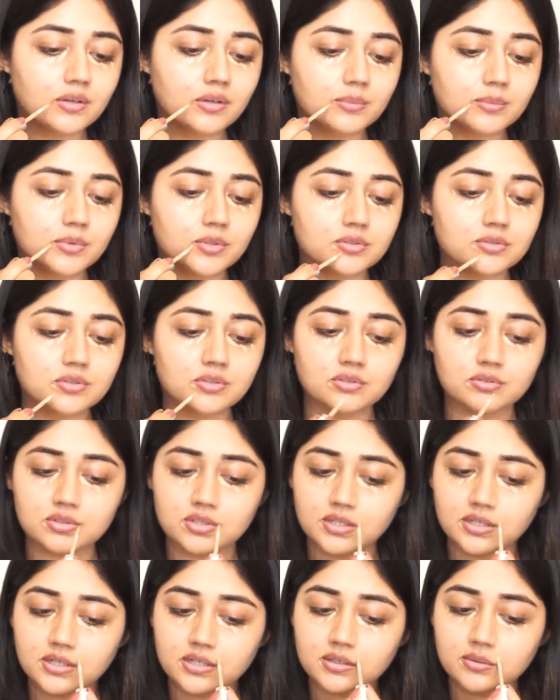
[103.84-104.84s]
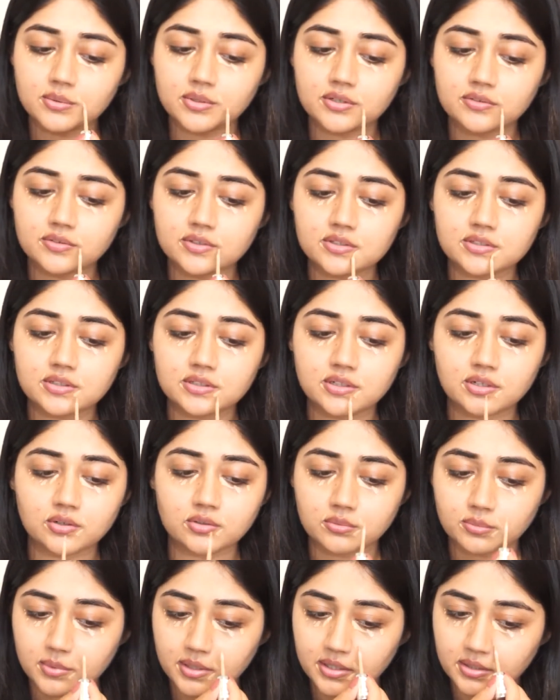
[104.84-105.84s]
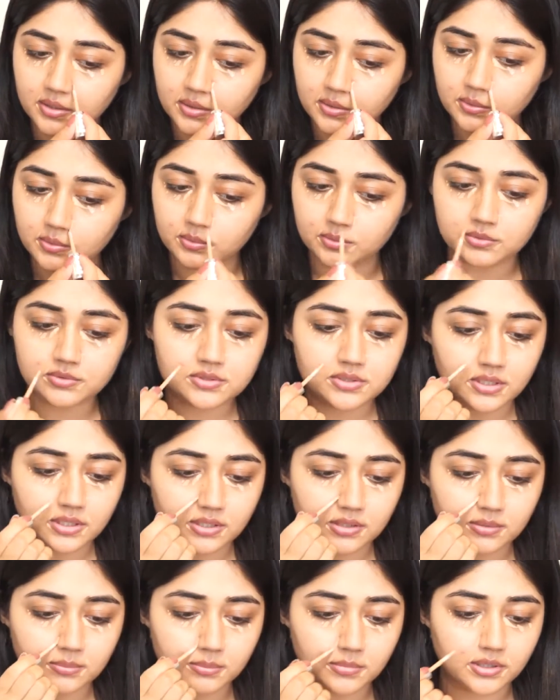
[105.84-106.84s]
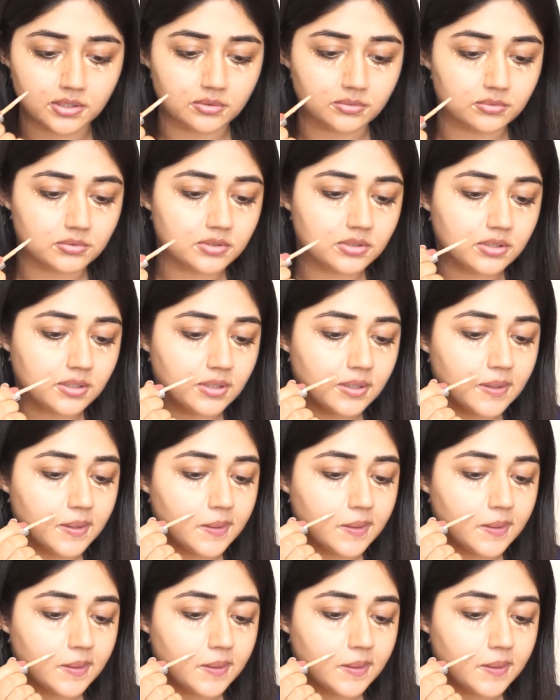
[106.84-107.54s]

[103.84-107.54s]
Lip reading: I'm also using a little bit of this around my nose and mouth.